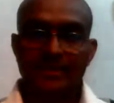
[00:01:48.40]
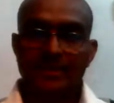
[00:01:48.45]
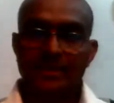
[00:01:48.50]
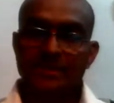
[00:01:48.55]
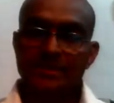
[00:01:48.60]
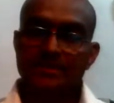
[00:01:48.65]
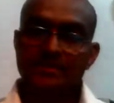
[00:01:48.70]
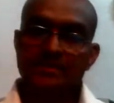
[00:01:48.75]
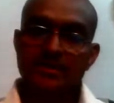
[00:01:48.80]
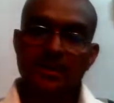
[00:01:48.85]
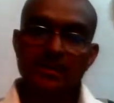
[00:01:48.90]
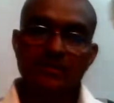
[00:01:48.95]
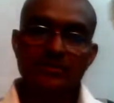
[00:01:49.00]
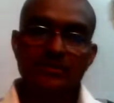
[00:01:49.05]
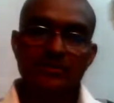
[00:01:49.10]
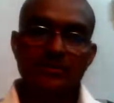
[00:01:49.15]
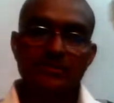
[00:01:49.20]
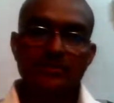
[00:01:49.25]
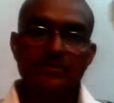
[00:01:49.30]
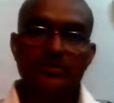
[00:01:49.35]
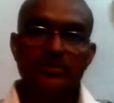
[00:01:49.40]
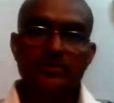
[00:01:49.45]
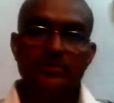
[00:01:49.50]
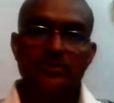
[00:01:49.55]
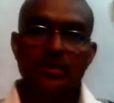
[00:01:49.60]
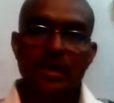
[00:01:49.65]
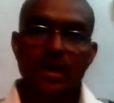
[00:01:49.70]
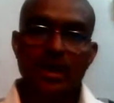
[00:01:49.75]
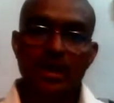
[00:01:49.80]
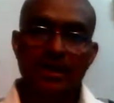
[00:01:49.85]
it is not
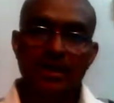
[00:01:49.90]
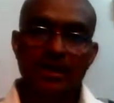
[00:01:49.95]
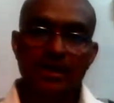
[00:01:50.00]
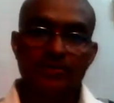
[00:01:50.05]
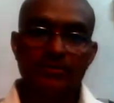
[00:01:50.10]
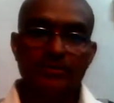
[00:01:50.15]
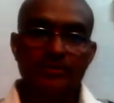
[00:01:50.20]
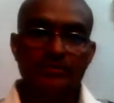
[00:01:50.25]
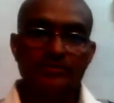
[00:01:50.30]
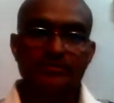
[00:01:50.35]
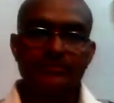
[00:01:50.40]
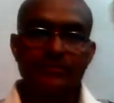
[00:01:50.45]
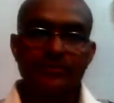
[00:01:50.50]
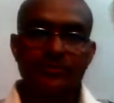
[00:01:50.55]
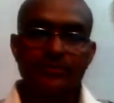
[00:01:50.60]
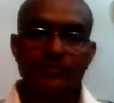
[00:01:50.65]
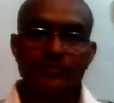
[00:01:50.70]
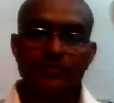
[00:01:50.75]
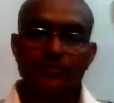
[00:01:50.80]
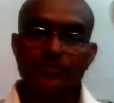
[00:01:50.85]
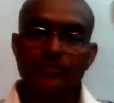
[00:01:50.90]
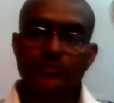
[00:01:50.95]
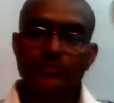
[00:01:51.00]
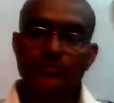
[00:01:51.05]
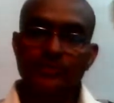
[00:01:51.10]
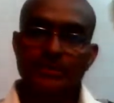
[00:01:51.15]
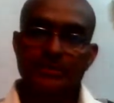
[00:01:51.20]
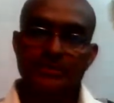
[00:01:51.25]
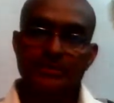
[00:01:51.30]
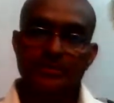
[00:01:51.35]
allowed to do
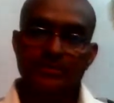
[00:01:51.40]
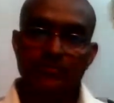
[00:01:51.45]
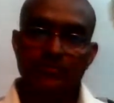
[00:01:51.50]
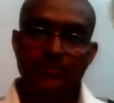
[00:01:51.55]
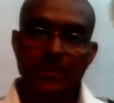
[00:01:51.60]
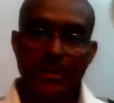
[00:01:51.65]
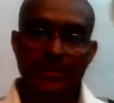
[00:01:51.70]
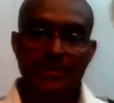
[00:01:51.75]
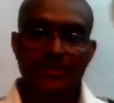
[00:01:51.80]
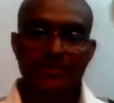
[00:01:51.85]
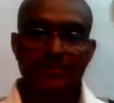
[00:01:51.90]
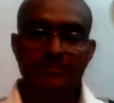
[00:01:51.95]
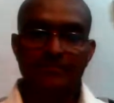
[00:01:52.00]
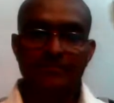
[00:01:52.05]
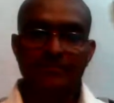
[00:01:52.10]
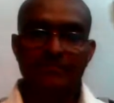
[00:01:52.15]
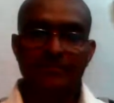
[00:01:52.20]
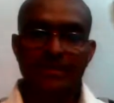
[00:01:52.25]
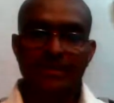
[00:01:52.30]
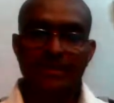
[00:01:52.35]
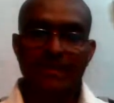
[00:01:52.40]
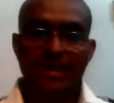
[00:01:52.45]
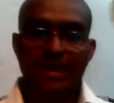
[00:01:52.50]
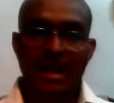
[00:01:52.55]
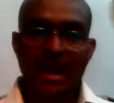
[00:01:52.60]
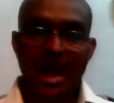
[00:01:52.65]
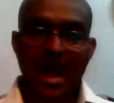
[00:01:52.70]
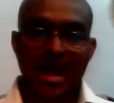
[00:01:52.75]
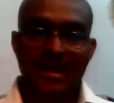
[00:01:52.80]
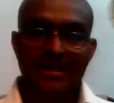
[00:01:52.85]
business of banking
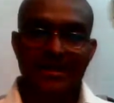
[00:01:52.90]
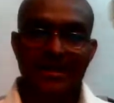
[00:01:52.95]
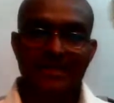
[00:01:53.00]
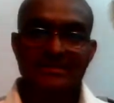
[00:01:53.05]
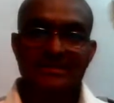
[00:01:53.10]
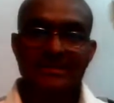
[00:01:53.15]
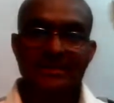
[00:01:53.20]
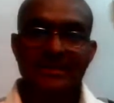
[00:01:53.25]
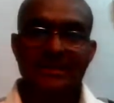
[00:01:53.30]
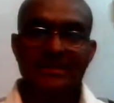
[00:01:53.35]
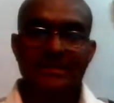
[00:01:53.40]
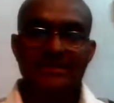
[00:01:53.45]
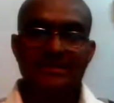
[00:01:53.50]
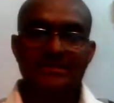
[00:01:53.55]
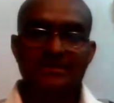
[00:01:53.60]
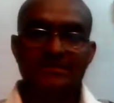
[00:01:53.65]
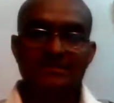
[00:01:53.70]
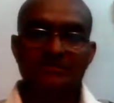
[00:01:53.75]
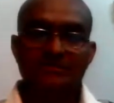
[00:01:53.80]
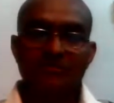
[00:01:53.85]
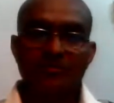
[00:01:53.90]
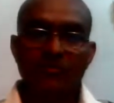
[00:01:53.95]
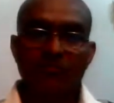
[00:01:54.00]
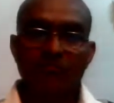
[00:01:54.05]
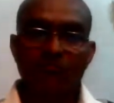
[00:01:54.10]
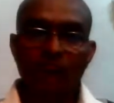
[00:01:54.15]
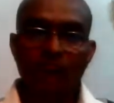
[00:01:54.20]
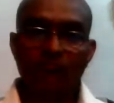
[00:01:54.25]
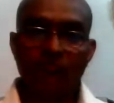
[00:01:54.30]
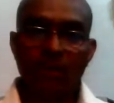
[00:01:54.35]
unless it is
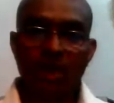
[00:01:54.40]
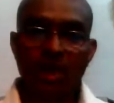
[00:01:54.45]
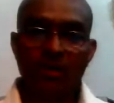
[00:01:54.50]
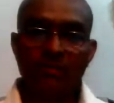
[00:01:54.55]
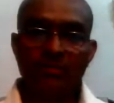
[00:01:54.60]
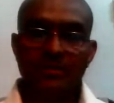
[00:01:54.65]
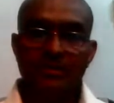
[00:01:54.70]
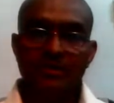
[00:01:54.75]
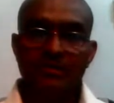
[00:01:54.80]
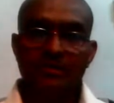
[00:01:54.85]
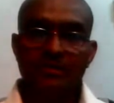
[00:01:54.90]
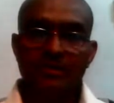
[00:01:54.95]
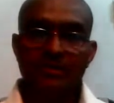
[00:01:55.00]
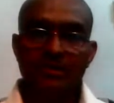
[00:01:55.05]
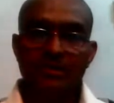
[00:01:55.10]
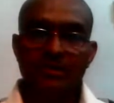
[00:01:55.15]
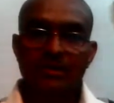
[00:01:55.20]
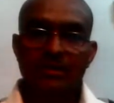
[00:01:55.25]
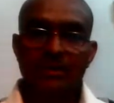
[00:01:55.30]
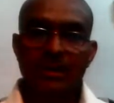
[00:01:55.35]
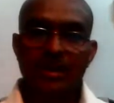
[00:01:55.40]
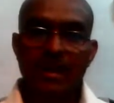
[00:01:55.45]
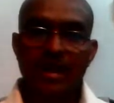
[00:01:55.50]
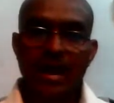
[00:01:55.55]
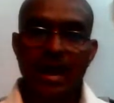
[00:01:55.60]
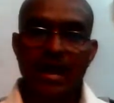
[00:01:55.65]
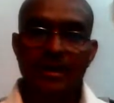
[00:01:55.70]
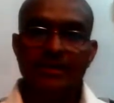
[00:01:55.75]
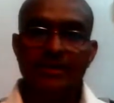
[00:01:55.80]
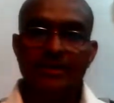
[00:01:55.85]
formed
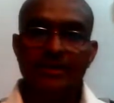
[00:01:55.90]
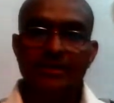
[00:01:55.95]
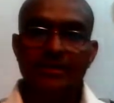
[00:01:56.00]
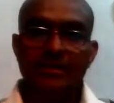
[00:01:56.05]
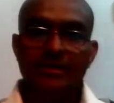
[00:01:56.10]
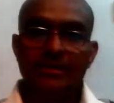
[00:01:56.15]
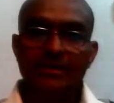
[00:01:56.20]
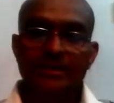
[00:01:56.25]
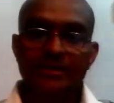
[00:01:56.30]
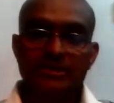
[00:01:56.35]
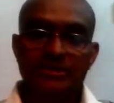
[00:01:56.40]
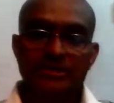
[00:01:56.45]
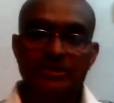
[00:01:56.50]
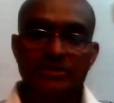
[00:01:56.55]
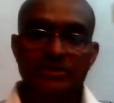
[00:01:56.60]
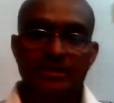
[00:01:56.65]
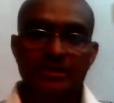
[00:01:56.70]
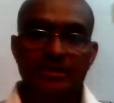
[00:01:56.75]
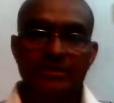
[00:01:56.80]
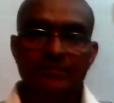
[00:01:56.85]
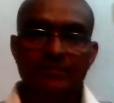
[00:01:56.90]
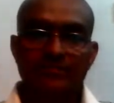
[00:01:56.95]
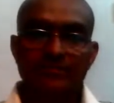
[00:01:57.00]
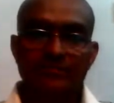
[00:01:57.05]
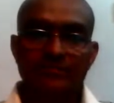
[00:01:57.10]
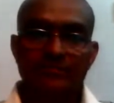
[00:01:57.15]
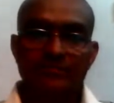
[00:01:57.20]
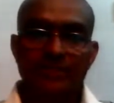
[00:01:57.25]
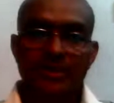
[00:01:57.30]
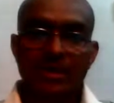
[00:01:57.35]
and registered
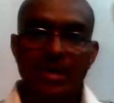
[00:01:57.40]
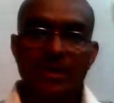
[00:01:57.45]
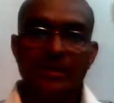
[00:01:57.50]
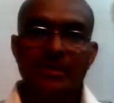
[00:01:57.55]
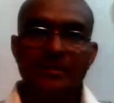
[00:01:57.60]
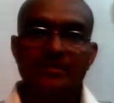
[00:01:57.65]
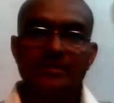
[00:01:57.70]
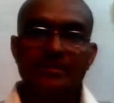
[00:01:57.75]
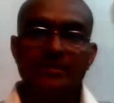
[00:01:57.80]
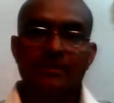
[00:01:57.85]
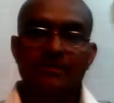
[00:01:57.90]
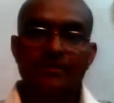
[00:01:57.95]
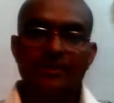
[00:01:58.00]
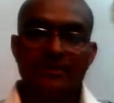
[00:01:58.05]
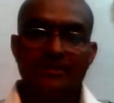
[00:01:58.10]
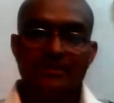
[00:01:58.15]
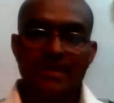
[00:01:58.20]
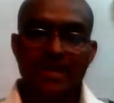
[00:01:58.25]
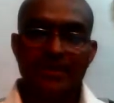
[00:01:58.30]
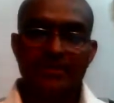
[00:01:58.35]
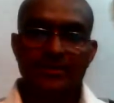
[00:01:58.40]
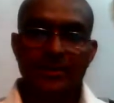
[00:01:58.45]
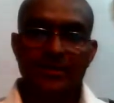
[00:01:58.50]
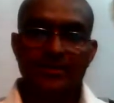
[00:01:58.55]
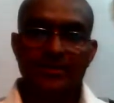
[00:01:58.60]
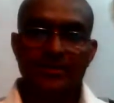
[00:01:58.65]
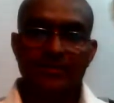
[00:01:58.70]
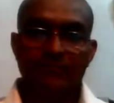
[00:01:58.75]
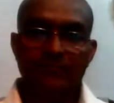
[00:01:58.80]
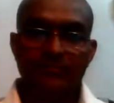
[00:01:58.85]
under the Companies Act
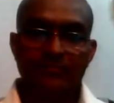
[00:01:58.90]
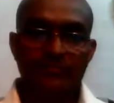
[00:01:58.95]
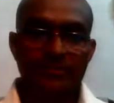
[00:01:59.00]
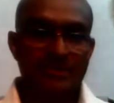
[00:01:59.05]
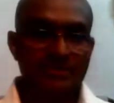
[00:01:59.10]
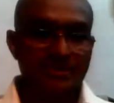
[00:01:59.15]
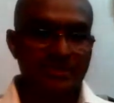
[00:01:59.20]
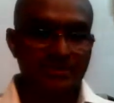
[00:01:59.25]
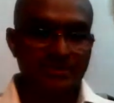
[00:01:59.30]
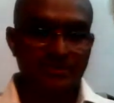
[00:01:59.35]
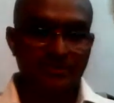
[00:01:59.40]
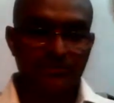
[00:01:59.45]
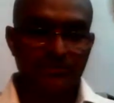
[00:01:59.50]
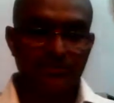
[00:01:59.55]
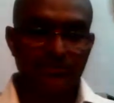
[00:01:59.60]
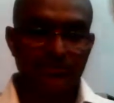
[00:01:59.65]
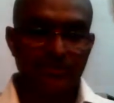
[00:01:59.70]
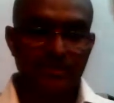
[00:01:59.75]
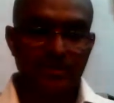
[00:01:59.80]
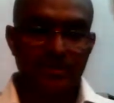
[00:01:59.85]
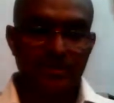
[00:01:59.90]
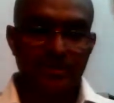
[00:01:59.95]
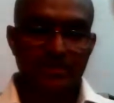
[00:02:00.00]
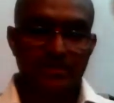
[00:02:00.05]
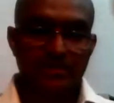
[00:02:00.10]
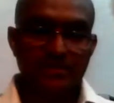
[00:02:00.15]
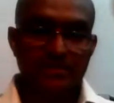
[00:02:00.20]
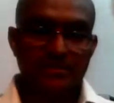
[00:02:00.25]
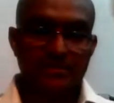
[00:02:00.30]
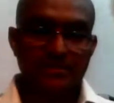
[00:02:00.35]
1956.
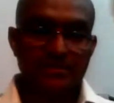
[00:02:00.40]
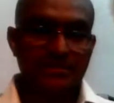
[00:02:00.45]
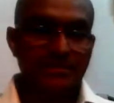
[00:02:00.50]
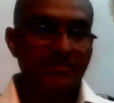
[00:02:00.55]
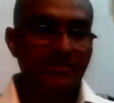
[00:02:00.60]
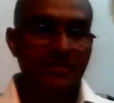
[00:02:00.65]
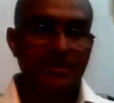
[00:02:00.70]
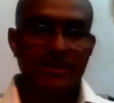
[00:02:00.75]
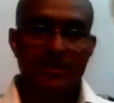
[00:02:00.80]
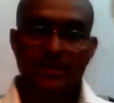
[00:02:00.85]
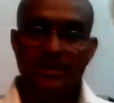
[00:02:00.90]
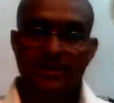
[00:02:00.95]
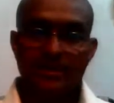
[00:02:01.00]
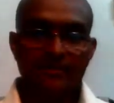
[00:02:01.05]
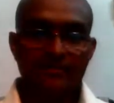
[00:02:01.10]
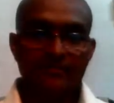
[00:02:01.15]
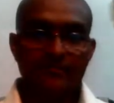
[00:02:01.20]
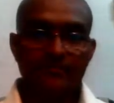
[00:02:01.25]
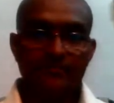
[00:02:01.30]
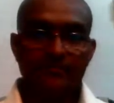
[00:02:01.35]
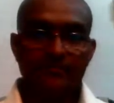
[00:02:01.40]
Similarly,